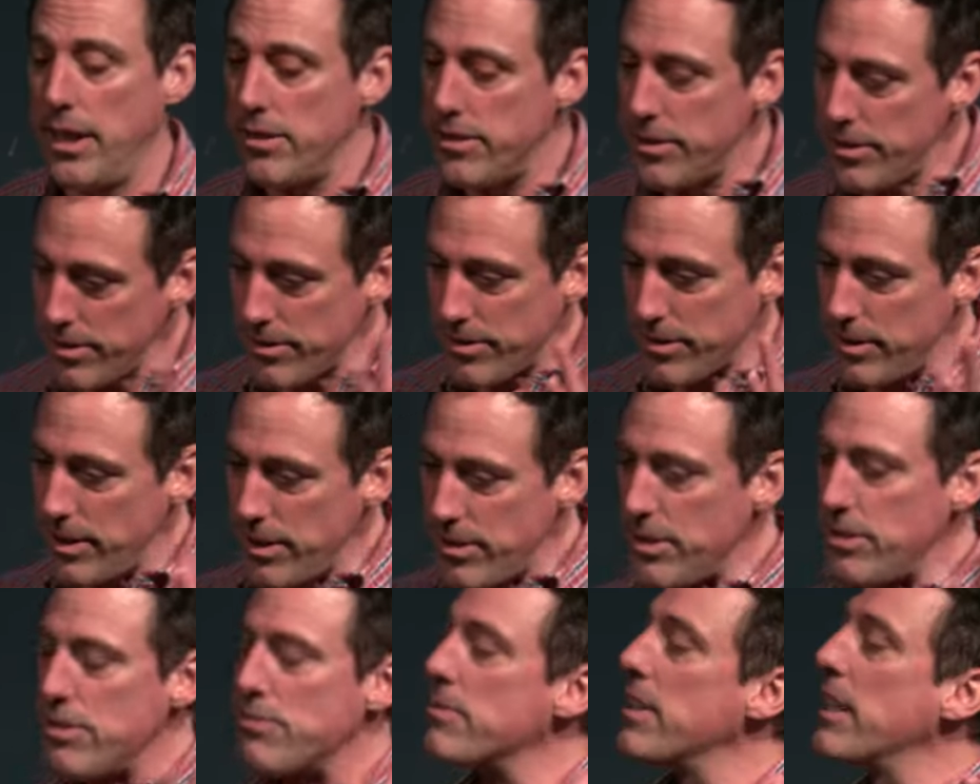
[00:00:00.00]

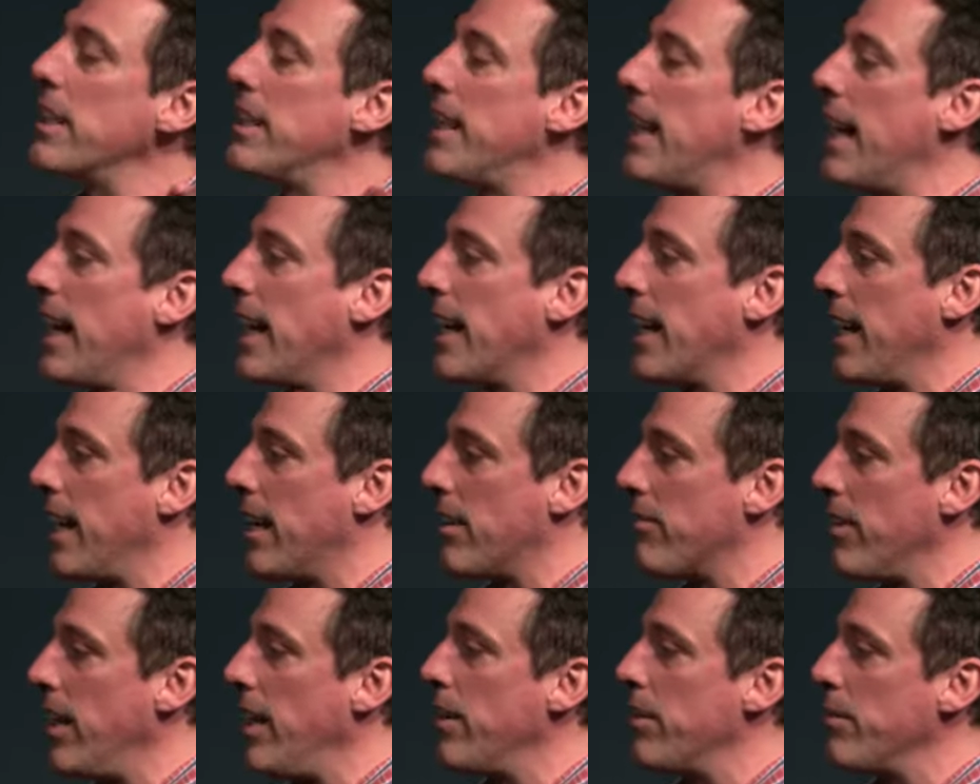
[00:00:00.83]
Let's just read that again,
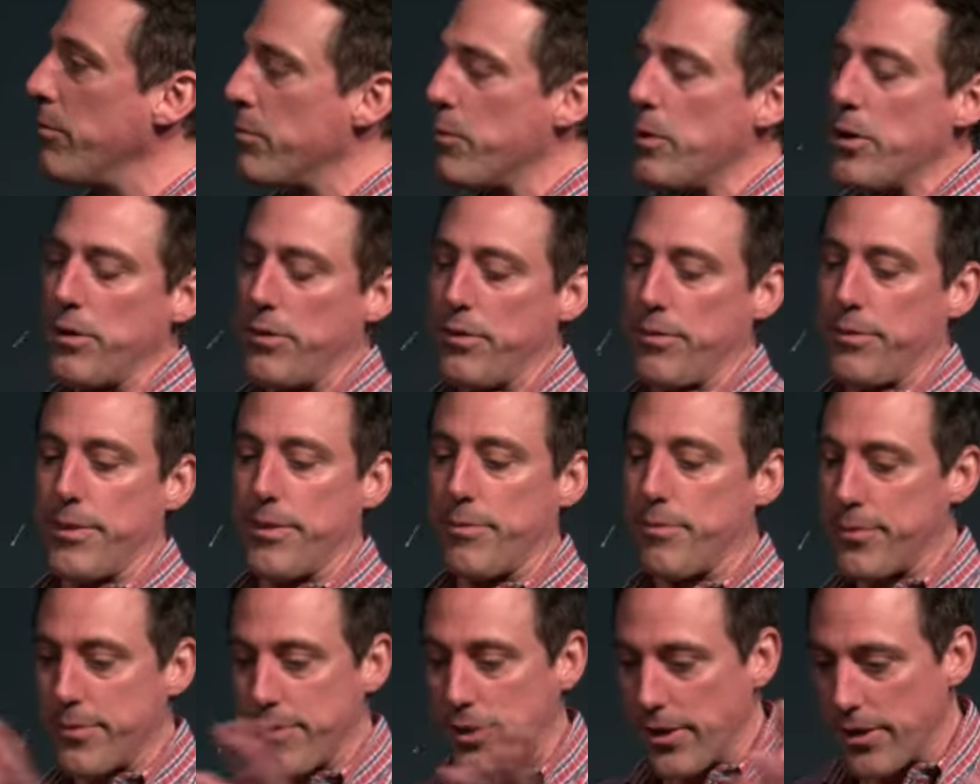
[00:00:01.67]
right? Worth the
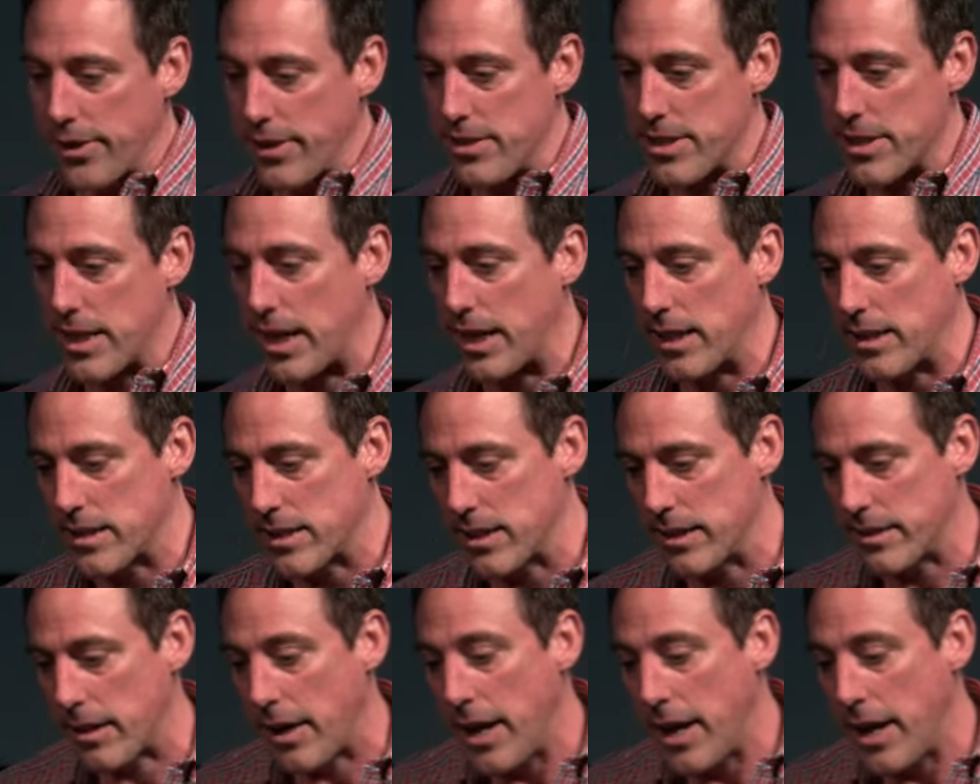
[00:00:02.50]
30 seconds.